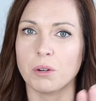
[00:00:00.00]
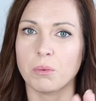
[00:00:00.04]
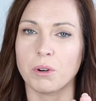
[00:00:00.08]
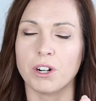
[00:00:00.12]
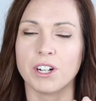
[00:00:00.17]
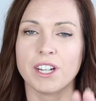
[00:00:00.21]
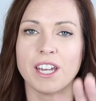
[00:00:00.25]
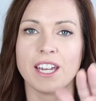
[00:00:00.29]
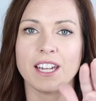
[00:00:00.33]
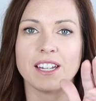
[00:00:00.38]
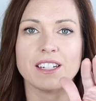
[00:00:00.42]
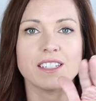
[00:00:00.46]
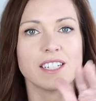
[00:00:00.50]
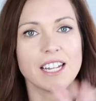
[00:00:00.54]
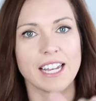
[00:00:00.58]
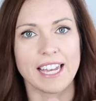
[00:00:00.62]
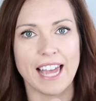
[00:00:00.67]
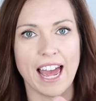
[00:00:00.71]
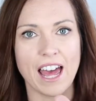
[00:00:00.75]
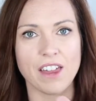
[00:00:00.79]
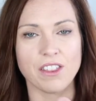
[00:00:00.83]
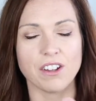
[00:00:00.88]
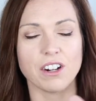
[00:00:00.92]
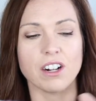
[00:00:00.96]
working
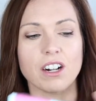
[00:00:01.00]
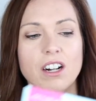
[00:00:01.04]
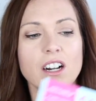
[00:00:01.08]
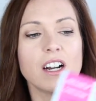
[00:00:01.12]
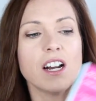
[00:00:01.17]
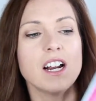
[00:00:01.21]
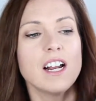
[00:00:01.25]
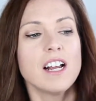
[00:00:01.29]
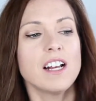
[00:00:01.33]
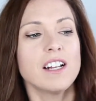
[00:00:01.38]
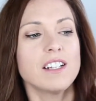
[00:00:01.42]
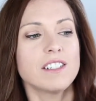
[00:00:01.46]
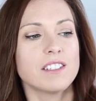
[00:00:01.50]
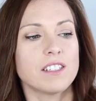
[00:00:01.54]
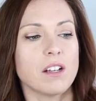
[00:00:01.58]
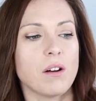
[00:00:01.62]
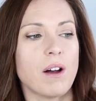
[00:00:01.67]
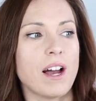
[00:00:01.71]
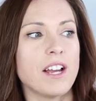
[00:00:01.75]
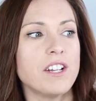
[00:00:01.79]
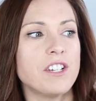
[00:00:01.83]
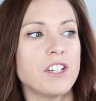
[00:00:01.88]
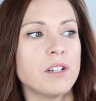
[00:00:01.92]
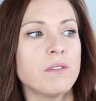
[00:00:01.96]
together. So
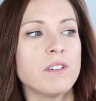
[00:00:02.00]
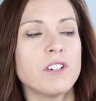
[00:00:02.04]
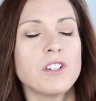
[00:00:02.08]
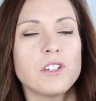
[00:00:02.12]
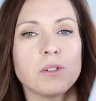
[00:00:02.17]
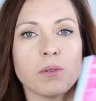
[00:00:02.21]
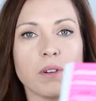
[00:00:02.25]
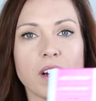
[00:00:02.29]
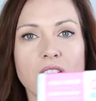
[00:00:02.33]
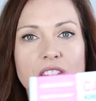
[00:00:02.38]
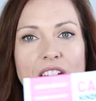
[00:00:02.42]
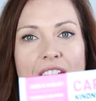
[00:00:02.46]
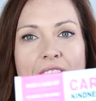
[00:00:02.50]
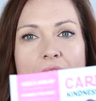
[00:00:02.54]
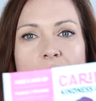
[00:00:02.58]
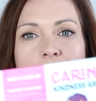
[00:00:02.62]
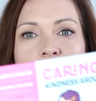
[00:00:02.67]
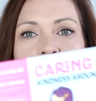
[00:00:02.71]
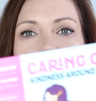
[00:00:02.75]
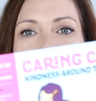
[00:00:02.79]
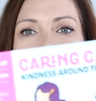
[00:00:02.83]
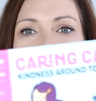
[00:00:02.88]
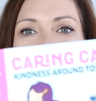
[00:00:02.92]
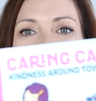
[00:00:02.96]
I do enjoy that.
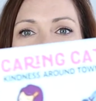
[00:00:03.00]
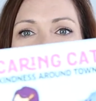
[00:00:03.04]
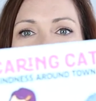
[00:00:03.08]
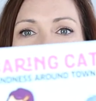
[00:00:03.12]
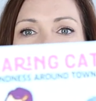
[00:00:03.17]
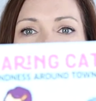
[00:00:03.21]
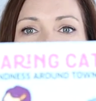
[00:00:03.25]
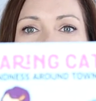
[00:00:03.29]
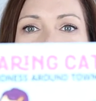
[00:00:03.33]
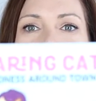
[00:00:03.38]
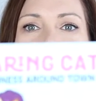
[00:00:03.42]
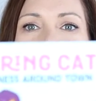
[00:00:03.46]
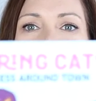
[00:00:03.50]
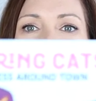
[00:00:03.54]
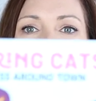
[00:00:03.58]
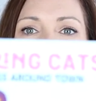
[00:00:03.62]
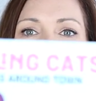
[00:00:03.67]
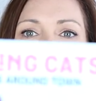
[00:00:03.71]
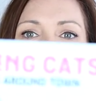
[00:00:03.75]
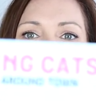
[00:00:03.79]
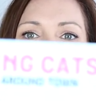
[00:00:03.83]
And in this Caring